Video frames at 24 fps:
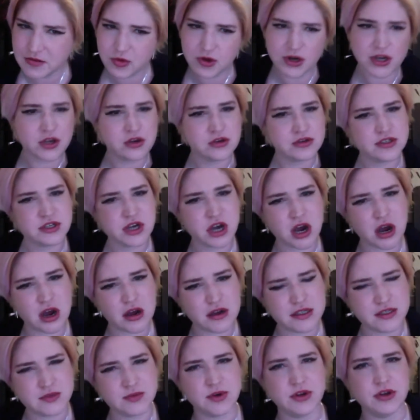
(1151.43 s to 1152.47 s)
What are your
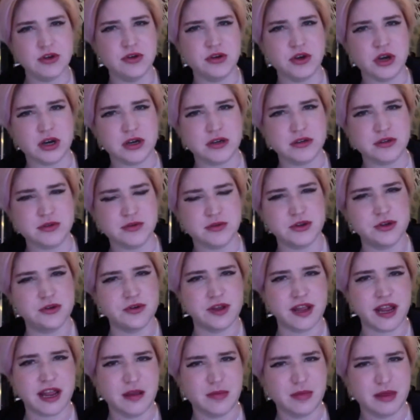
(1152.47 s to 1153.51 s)
tasks? What are your goals? What are your
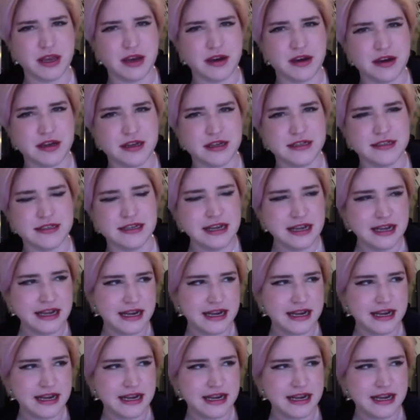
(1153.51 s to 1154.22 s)
KPIs?